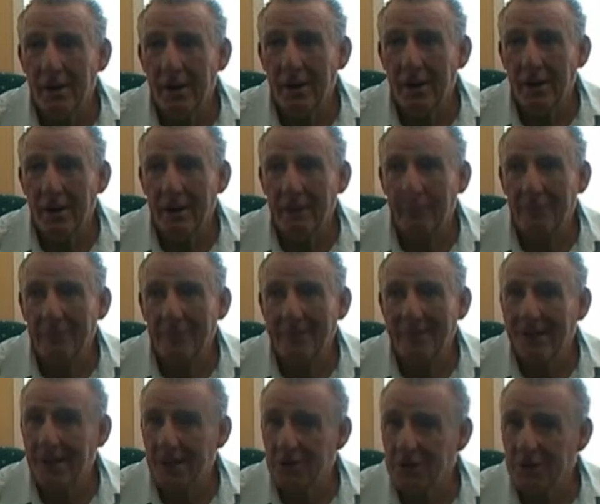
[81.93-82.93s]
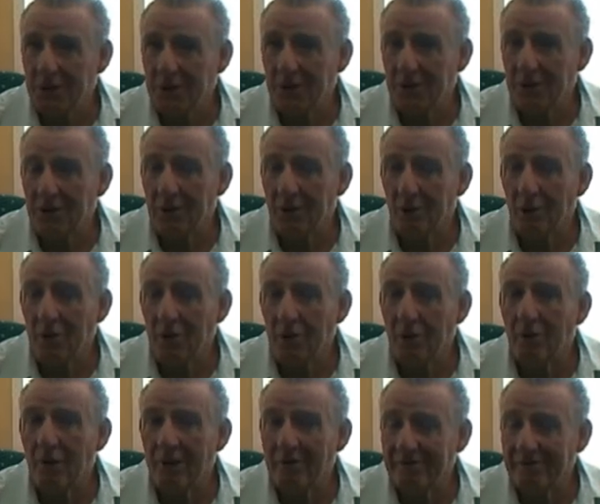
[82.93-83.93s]
can't see that they're
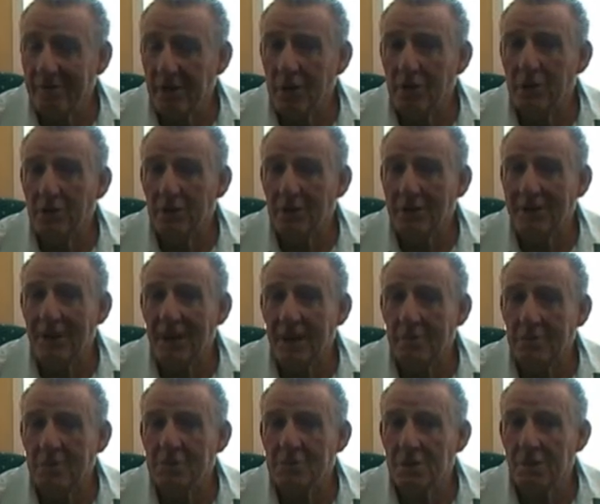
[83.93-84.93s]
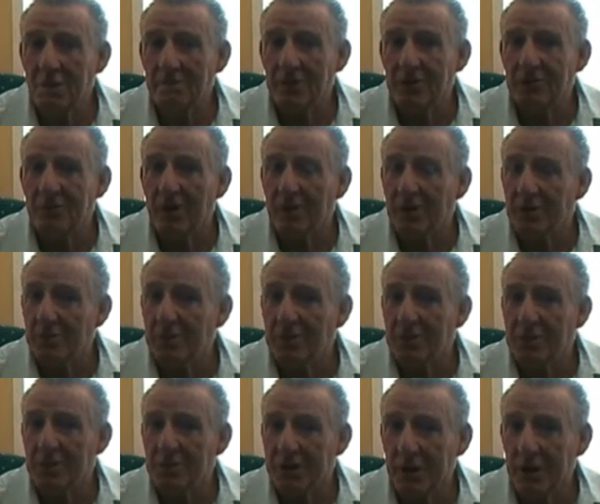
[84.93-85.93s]
real great value to the game itself as far as
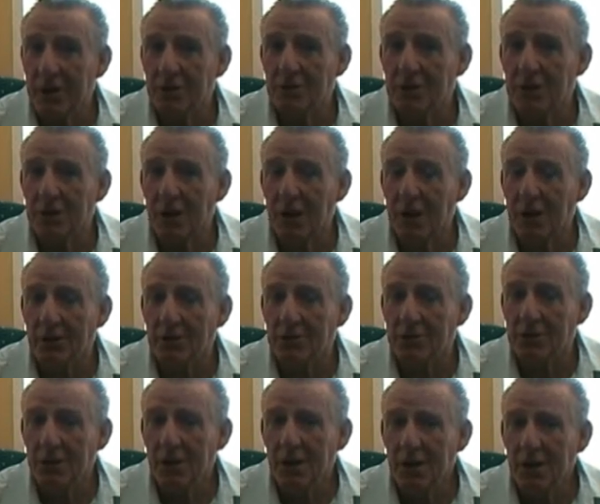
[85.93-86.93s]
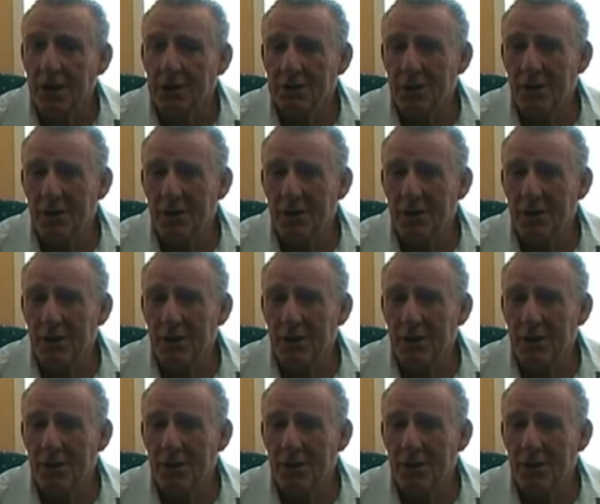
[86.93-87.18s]
presentation goes.